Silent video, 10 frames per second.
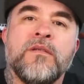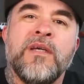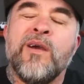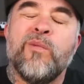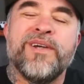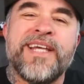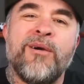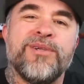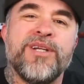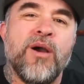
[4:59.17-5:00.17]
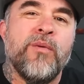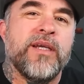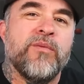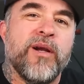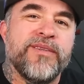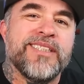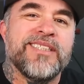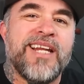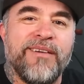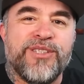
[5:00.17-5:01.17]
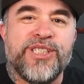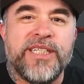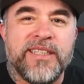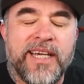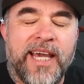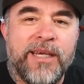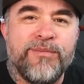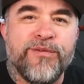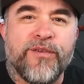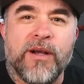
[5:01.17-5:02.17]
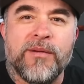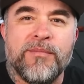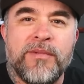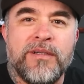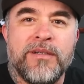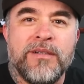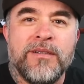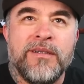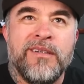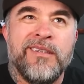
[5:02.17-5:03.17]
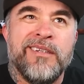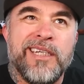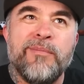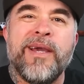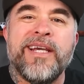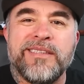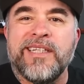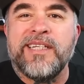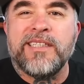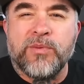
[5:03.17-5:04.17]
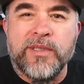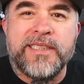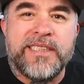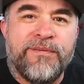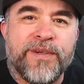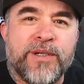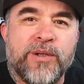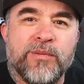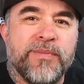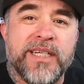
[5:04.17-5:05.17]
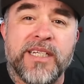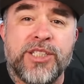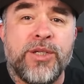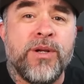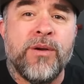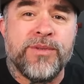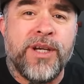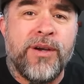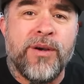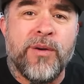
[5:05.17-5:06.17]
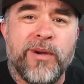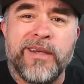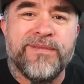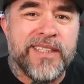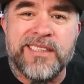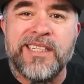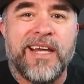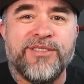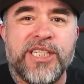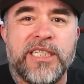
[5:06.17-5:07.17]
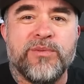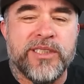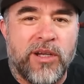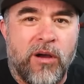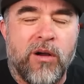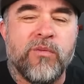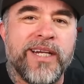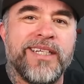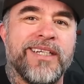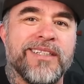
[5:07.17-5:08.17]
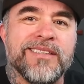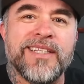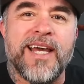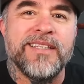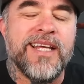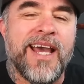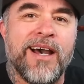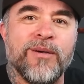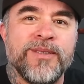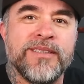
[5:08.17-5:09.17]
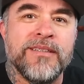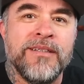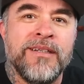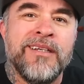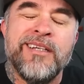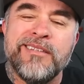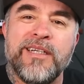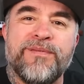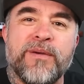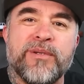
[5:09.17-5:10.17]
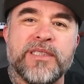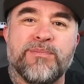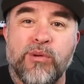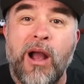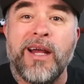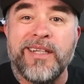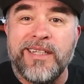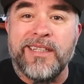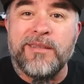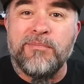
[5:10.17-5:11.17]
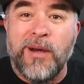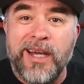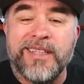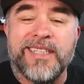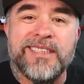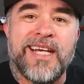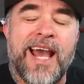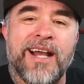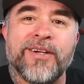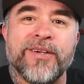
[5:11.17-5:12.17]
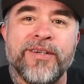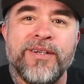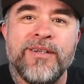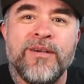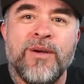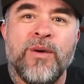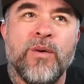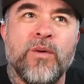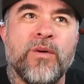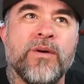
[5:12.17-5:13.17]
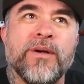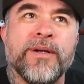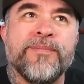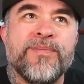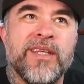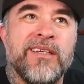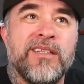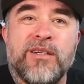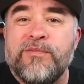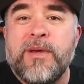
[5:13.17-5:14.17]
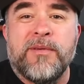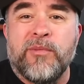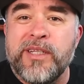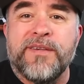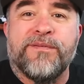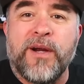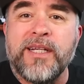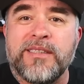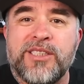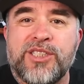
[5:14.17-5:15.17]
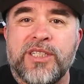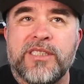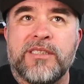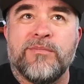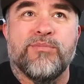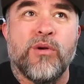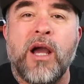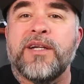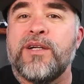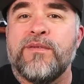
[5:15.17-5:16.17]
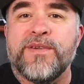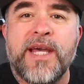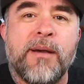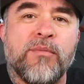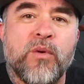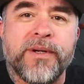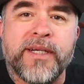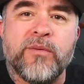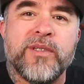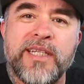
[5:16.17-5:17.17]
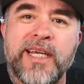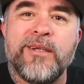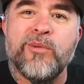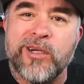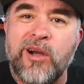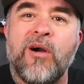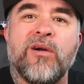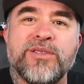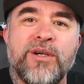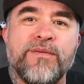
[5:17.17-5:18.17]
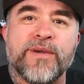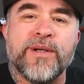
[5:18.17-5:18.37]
Without knowing where this knife sheath came from, it makes things really difficult because you don't know this knife sheath was already inside the house, if it was brought in by the attacker, or, if maybe one of the friends just brought it over that morning when they were called over